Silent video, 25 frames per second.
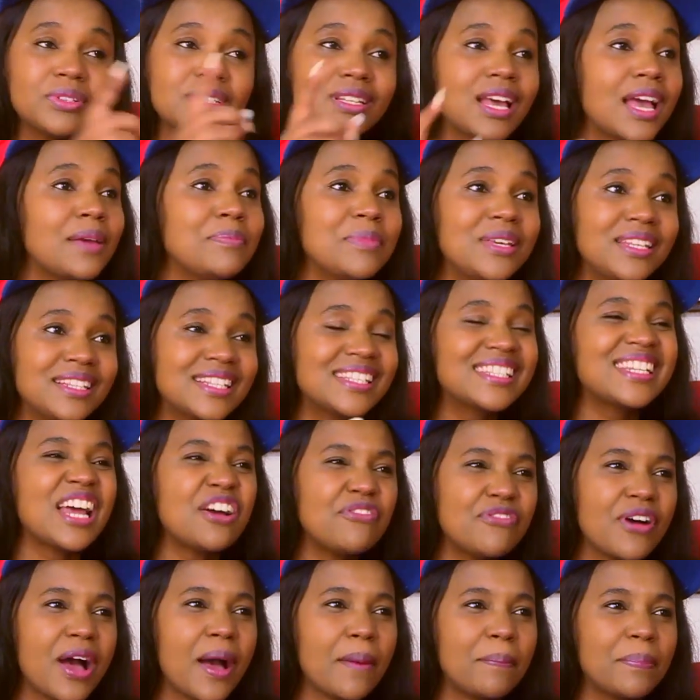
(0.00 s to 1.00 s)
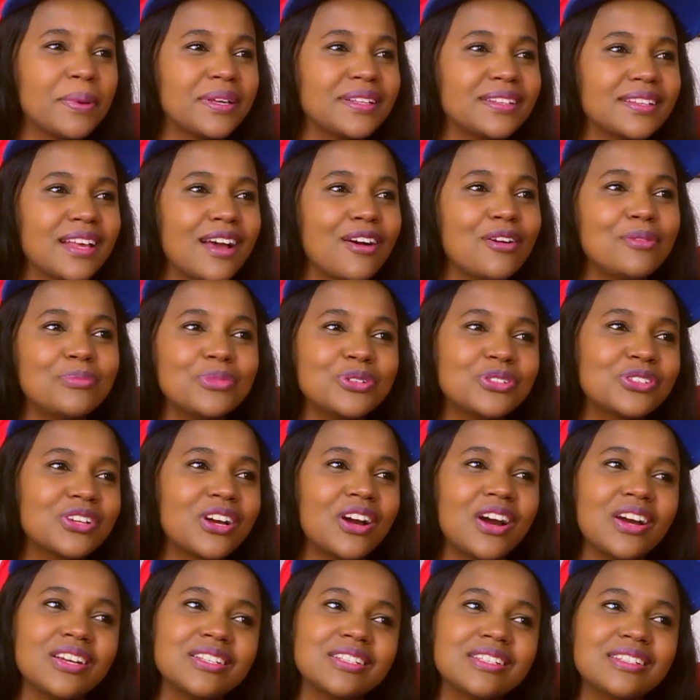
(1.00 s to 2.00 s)
I mean, stuff happened. I almost
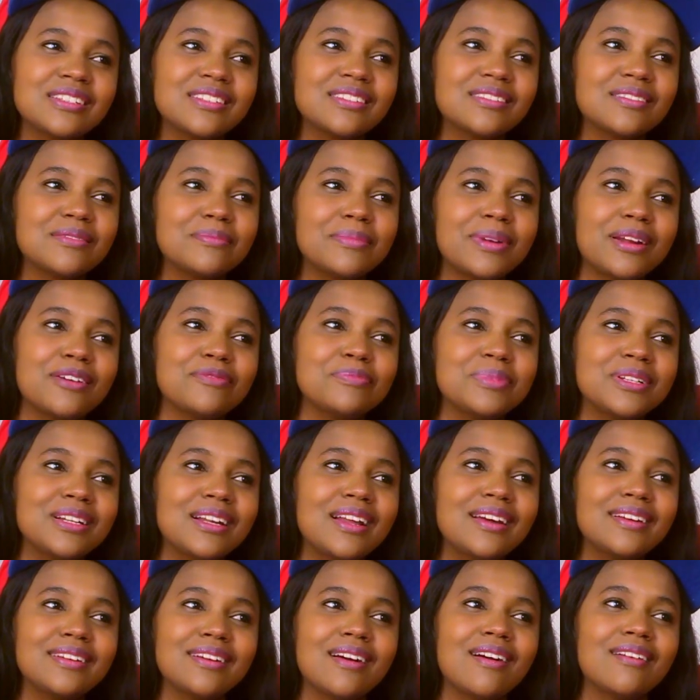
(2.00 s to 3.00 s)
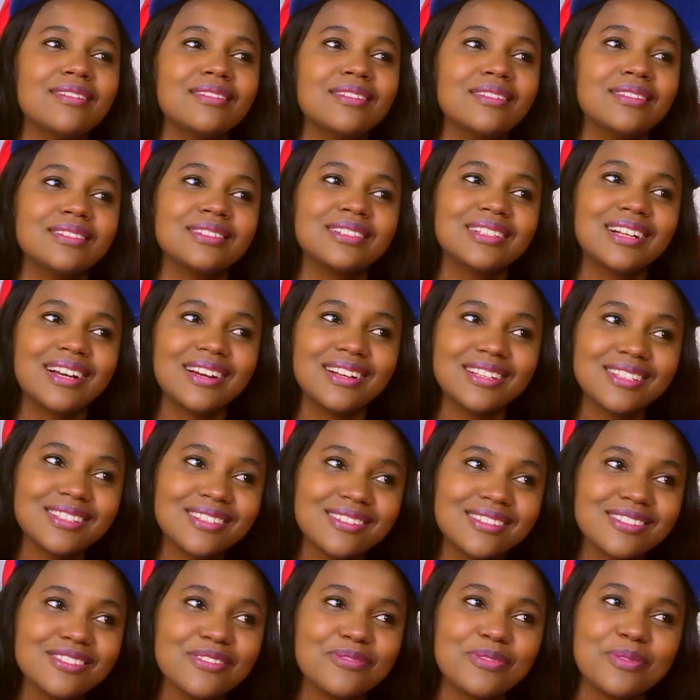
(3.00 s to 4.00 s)
cursed. But I've been learning how not to curse
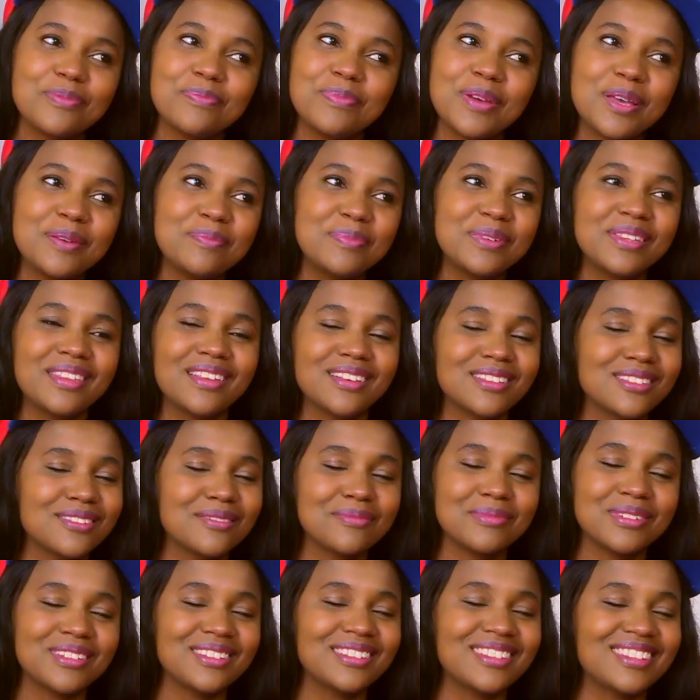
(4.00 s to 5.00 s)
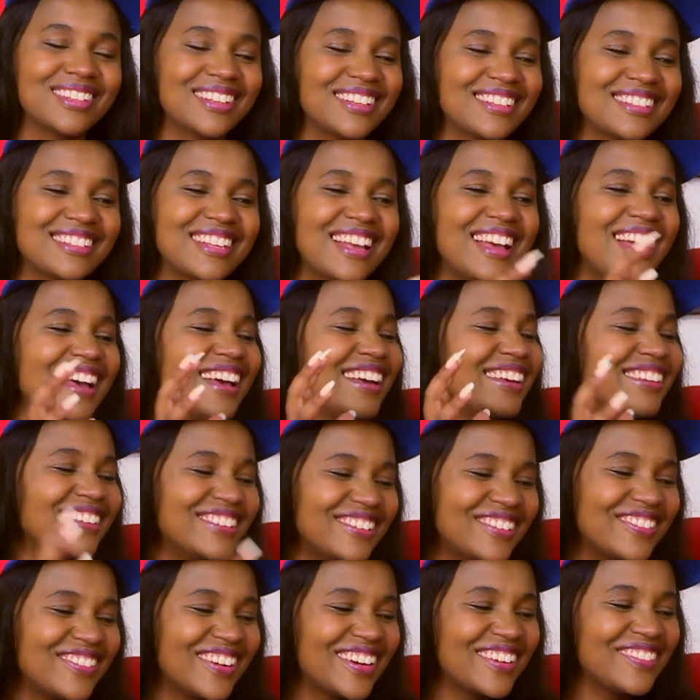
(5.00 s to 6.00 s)
because of the baby. There's so many things. You
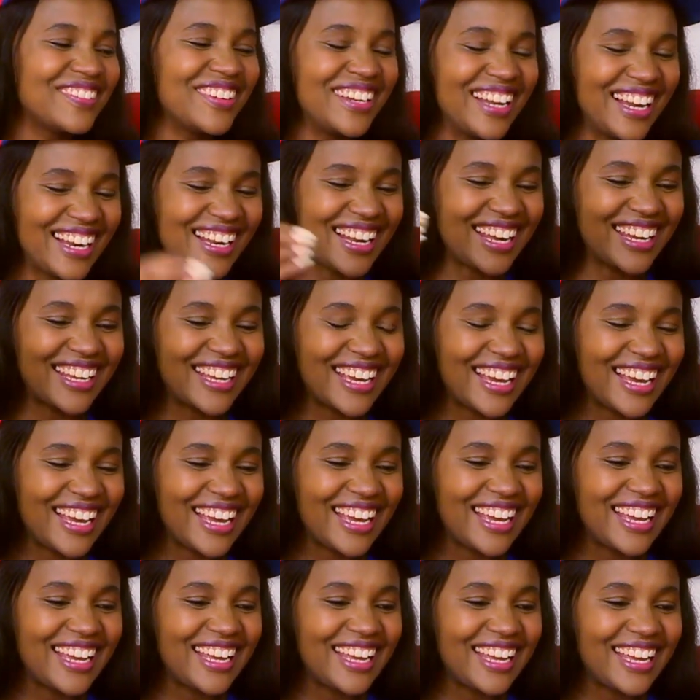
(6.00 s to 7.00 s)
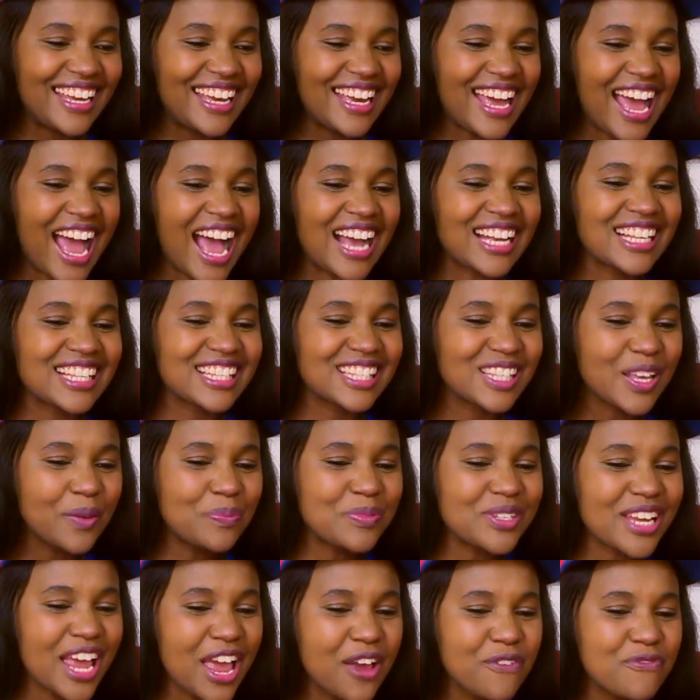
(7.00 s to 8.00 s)
know what I mean? Like,
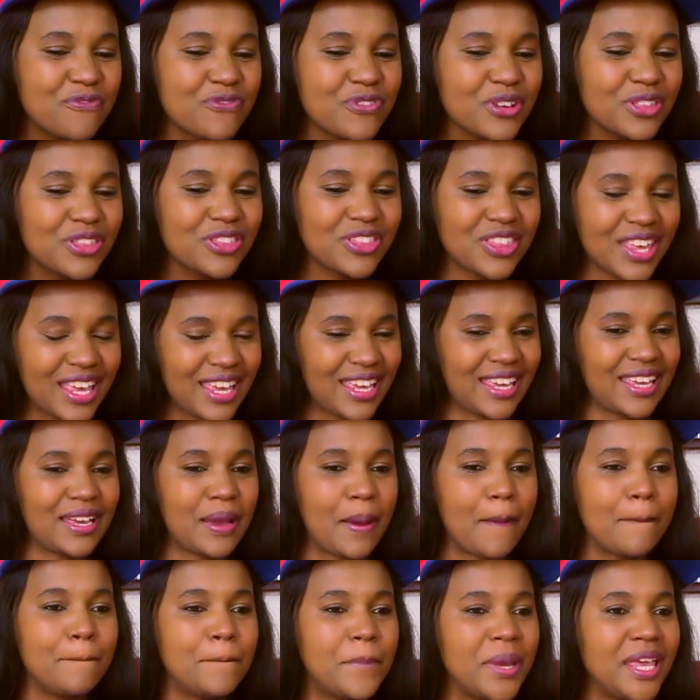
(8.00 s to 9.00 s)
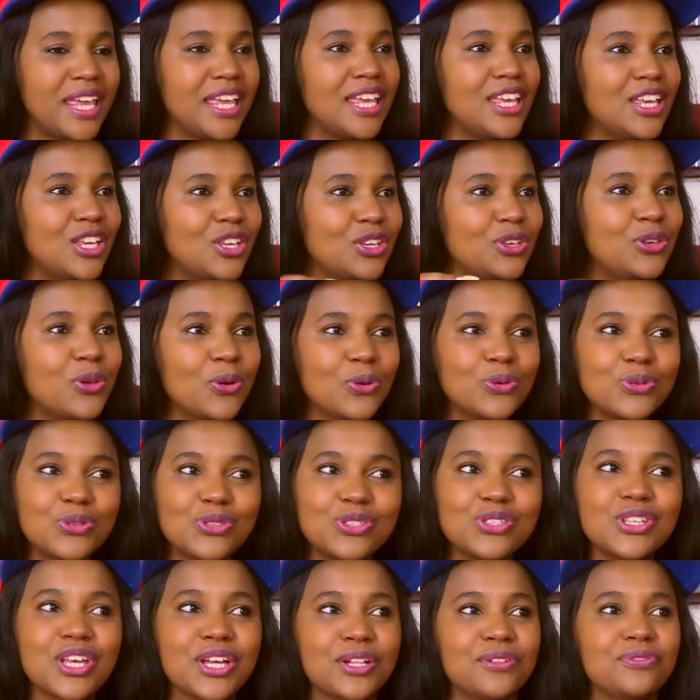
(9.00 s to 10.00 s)
accept everything. Be
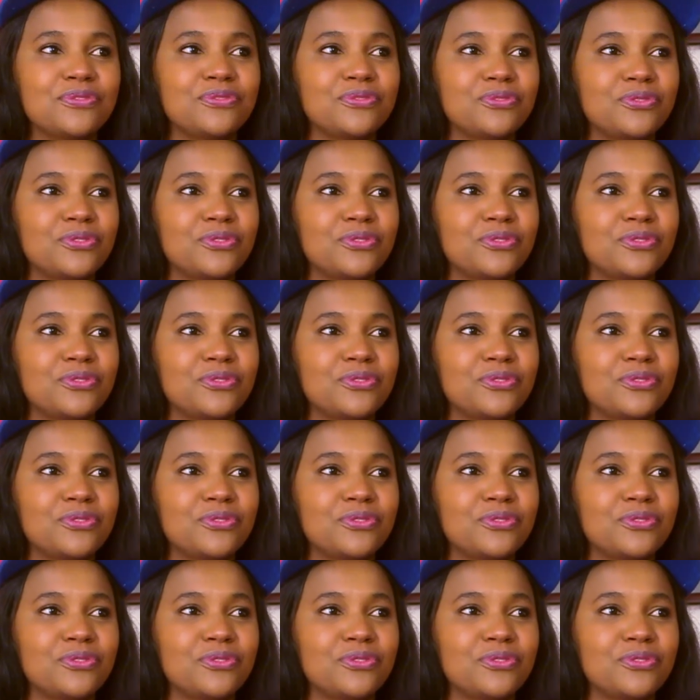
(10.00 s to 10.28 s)
yourself.